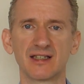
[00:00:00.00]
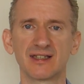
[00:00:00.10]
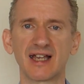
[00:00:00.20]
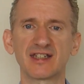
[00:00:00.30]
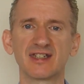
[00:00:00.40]

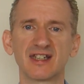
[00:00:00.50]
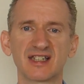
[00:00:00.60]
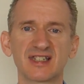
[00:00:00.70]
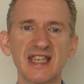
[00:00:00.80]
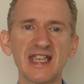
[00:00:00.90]
that it
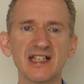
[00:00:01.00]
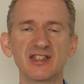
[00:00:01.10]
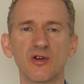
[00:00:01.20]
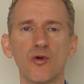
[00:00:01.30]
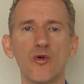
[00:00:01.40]

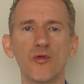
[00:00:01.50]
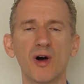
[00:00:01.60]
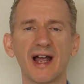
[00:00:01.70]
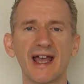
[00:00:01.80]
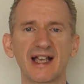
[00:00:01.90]
exceeds all
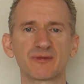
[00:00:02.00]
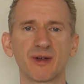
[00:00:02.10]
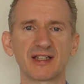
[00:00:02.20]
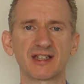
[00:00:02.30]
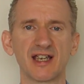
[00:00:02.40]
my
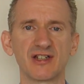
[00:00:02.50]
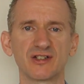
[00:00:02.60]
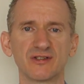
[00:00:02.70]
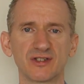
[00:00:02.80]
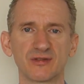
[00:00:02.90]

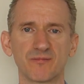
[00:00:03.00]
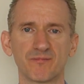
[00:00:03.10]
expectations?